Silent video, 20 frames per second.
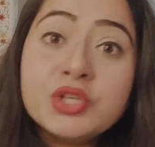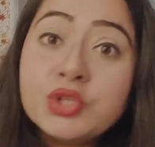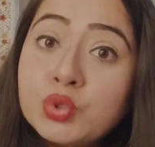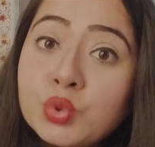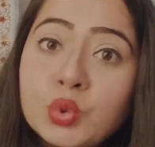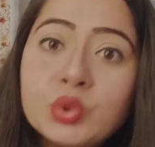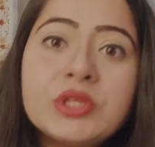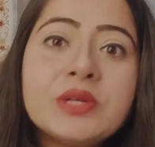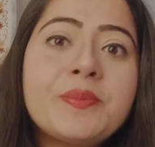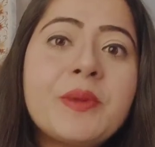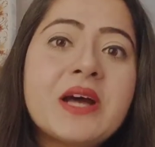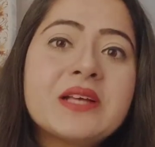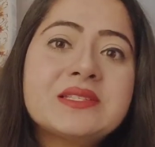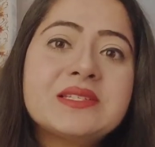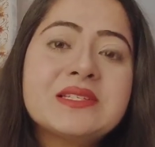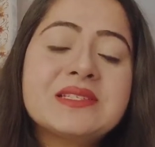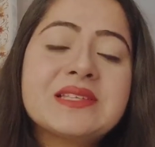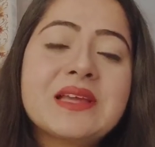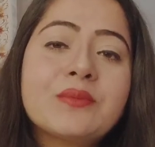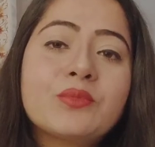Do the
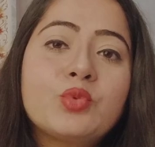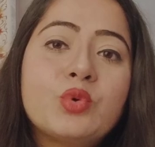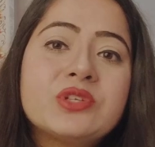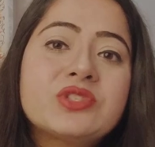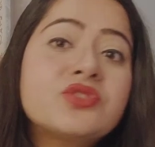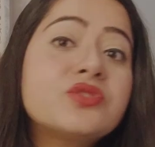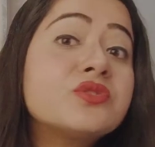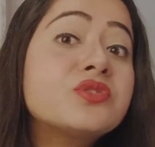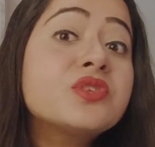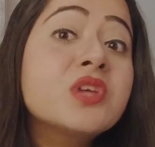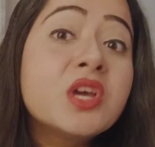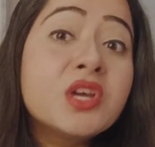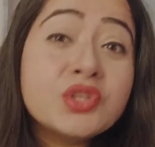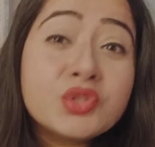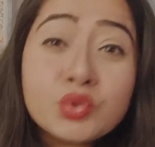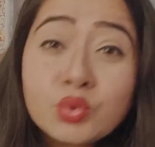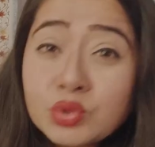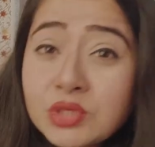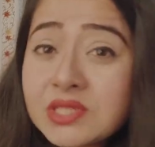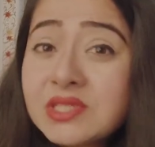past exam questions.
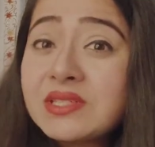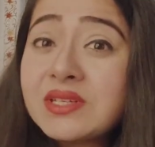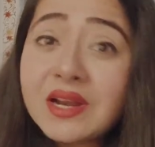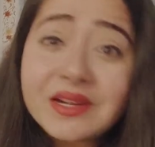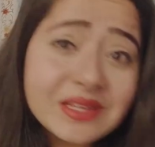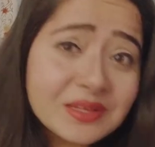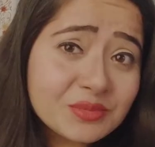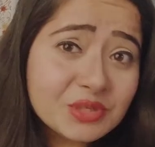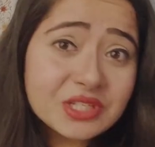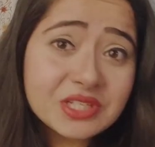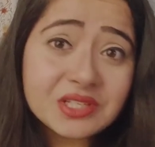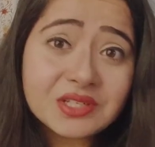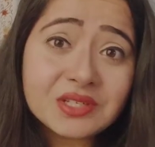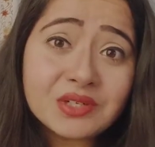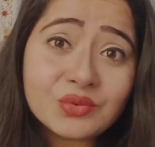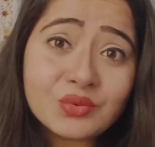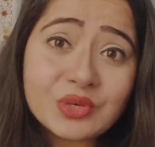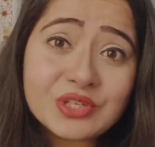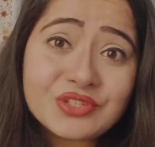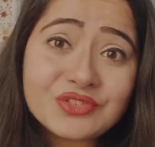Do the study
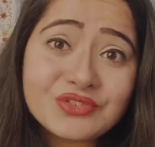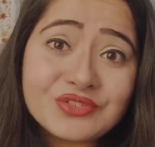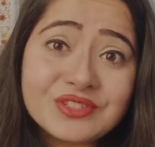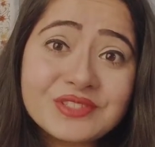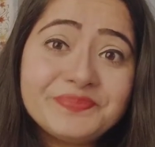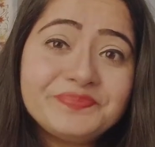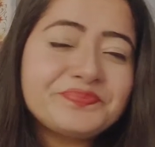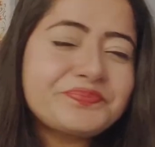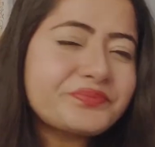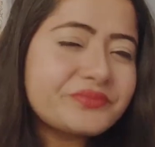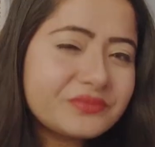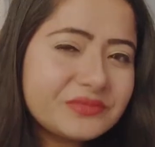material questions.